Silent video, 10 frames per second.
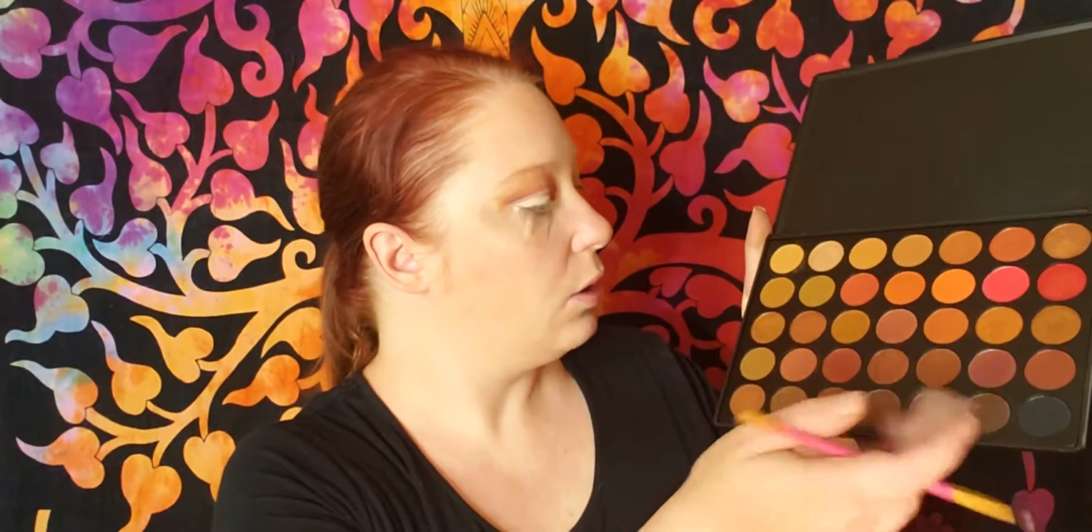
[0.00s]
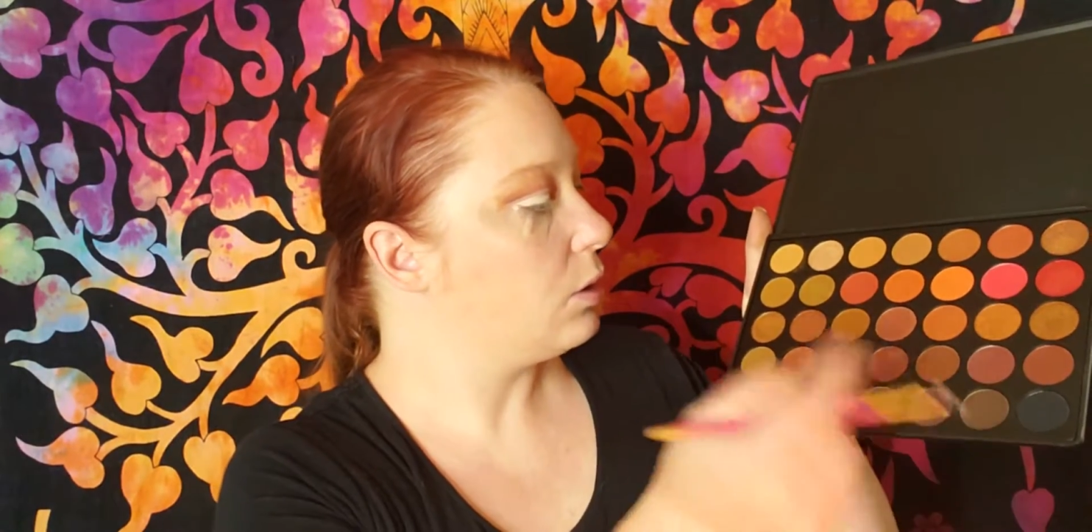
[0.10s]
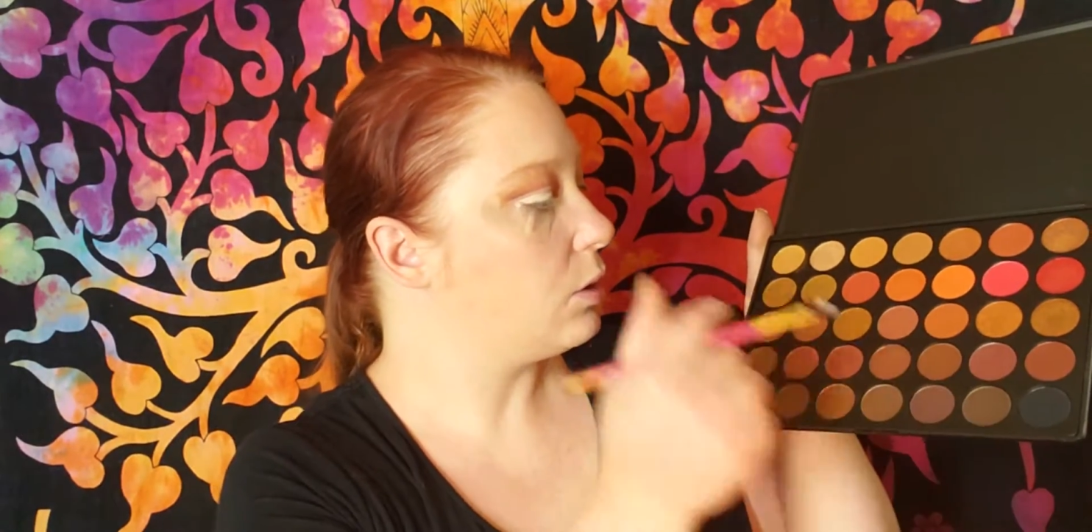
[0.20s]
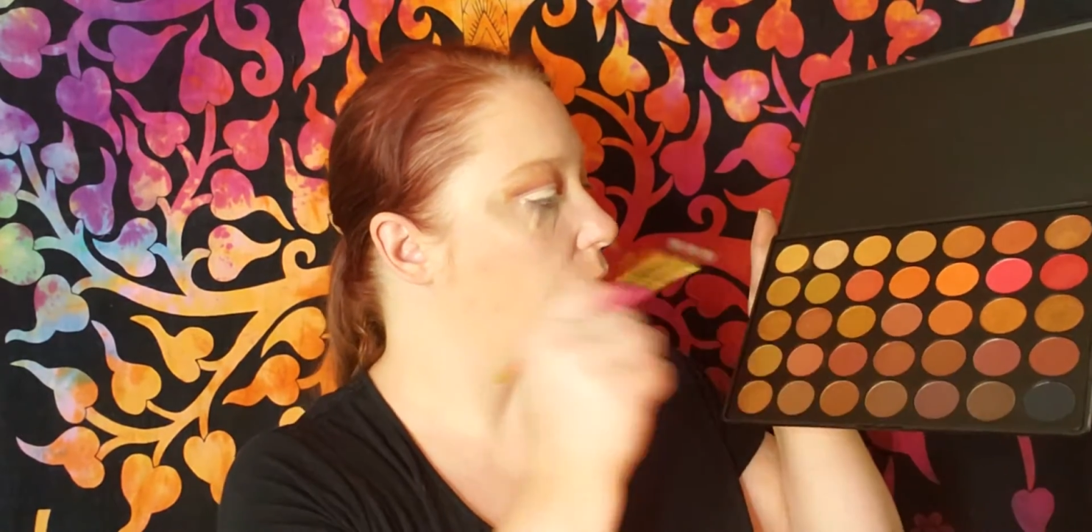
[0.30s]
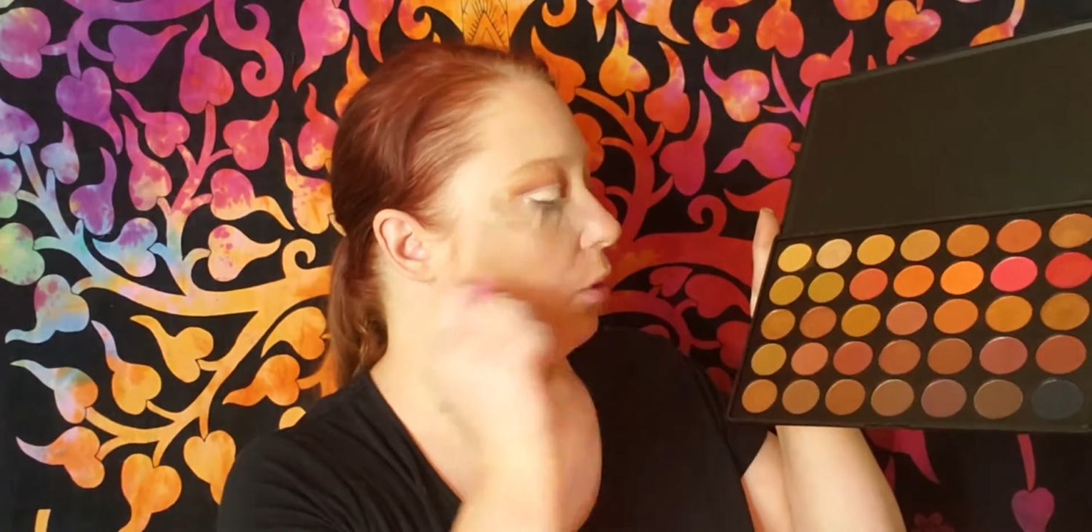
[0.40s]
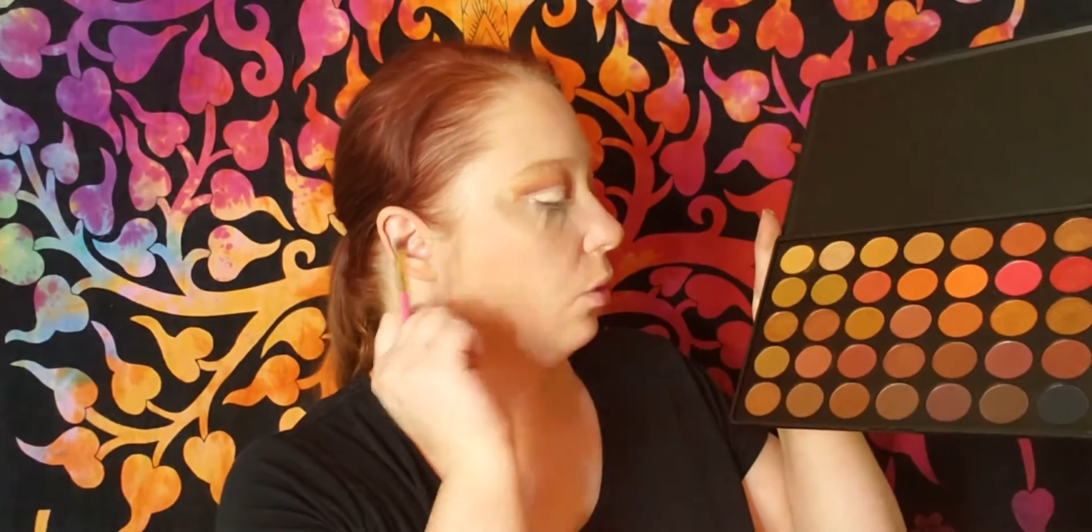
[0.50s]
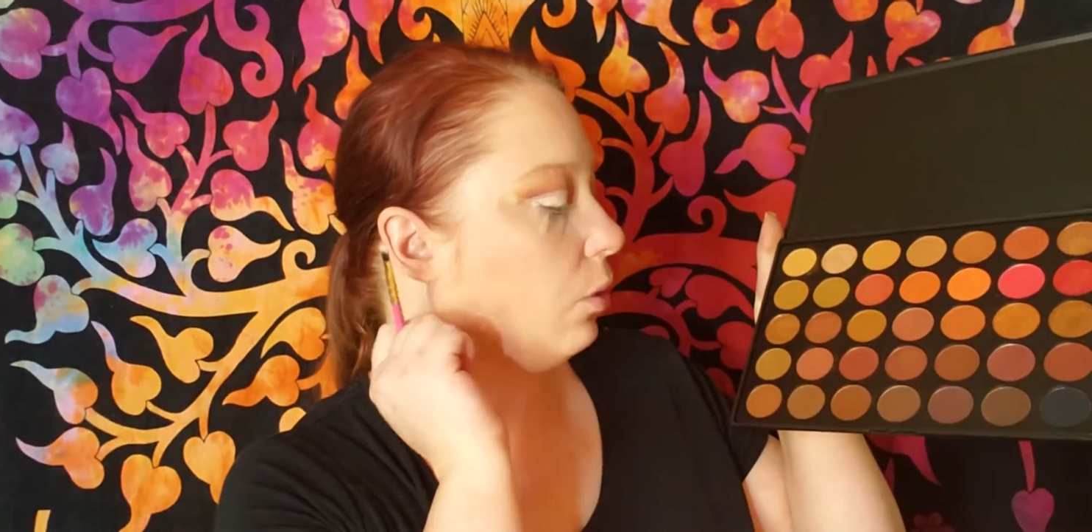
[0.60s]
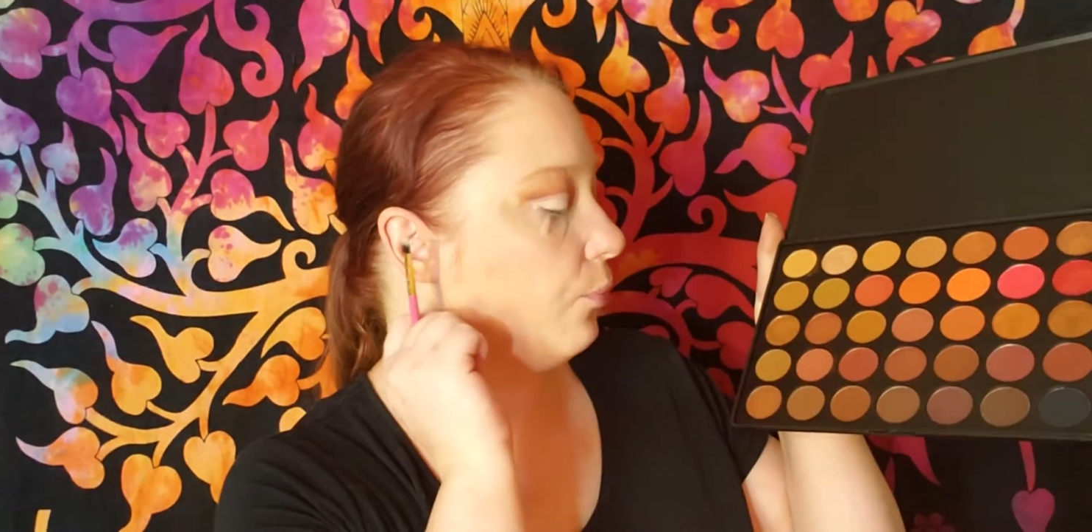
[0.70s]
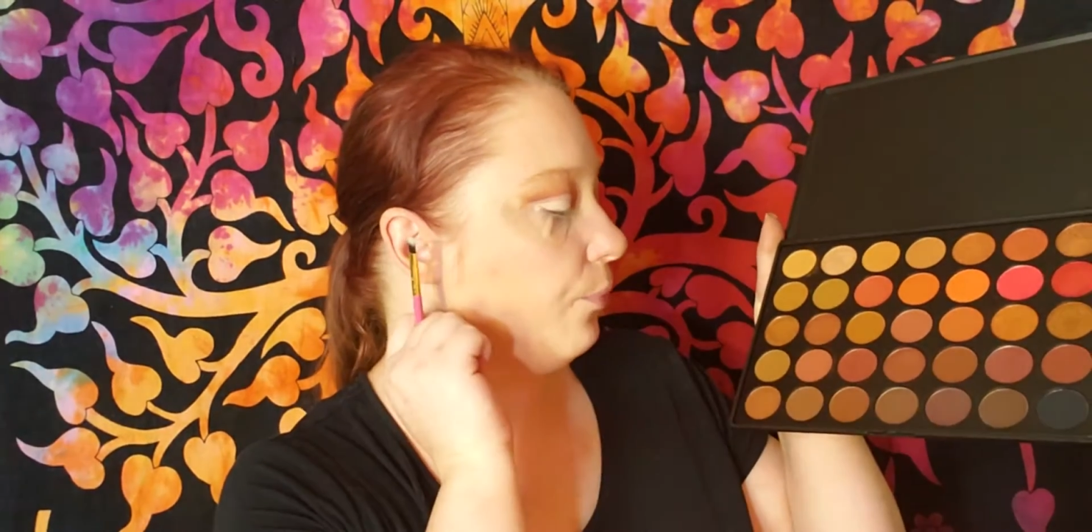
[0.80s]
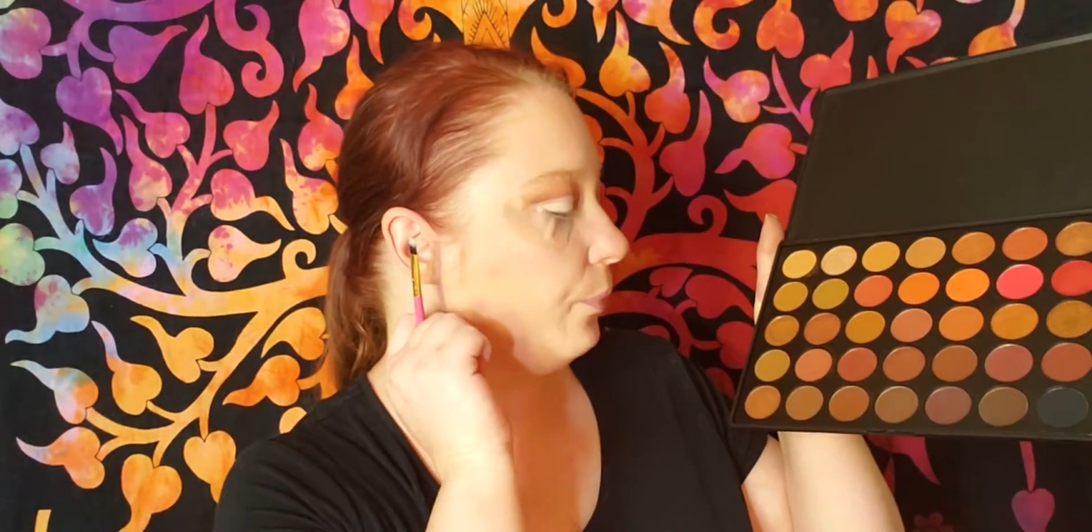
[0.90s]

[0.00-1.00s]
So